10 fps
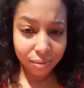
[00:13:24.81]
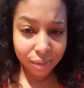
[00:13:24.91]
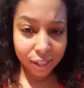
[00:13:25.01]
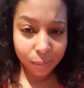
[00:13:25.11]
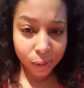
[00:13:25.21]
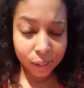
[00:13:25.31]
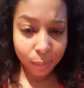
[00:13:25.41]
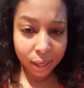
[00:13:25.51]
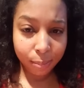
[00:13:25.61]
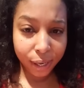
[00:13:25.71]
This is supposed to
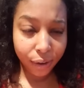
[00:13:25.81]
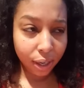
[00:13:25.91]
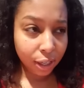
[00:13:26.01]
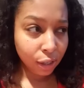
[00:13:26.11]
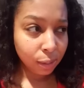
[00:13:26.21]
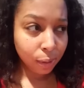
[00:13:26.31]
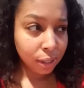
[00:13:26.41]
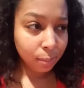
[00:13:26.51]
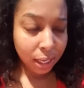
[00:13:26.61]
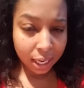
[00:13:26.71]
be America. You're
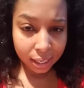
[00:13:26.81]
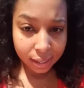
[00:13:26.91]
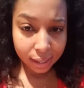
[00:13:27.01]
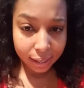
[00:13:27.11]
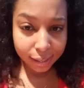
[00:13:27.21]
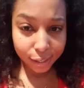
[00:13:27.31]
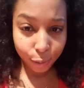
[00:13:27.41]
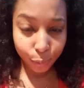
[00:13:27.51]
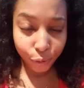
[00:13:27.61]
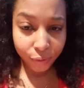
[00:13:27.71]
supposed to be innocent
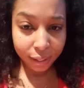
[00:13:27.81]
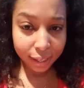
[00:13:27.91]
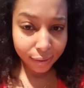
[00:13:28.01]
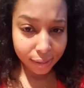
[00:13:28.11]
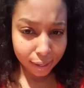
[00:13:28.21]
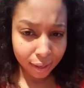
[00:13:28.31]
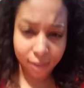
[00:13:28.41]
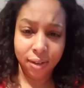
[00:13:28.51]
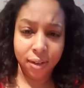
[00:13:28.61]
until proven guilty.